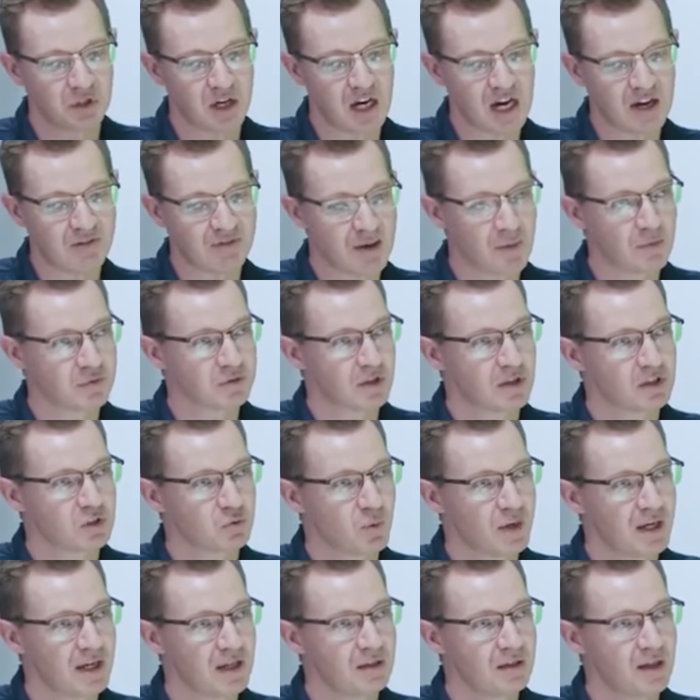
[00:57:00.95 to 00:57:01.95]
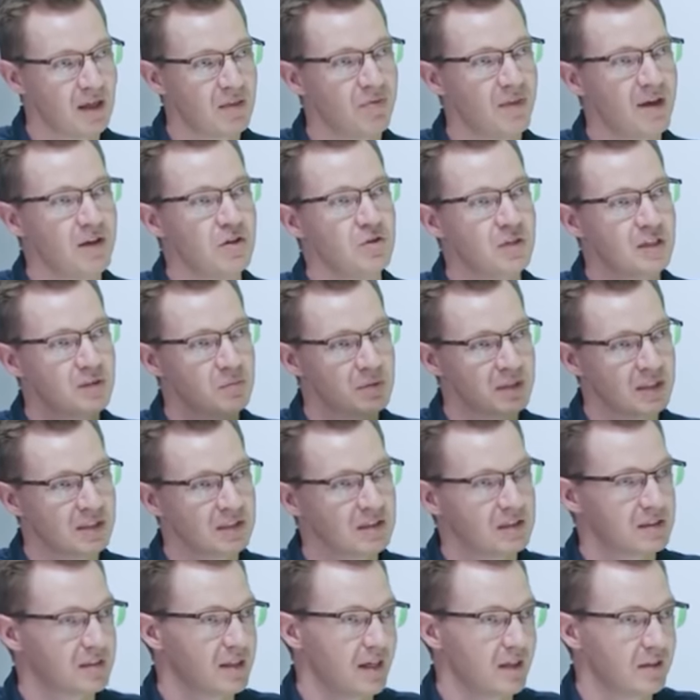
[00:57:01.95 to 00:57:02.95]
build it off Amazon as well, and then you can
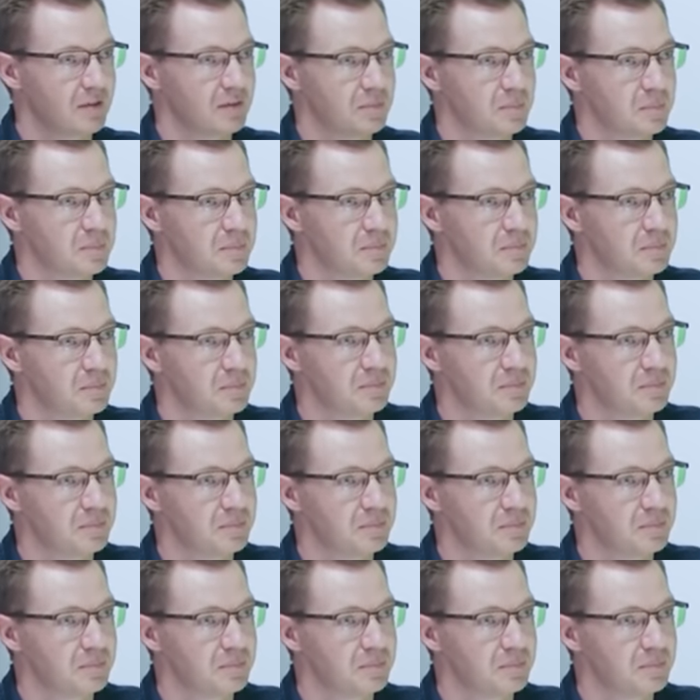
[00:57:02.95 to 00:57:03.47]
begin to scale.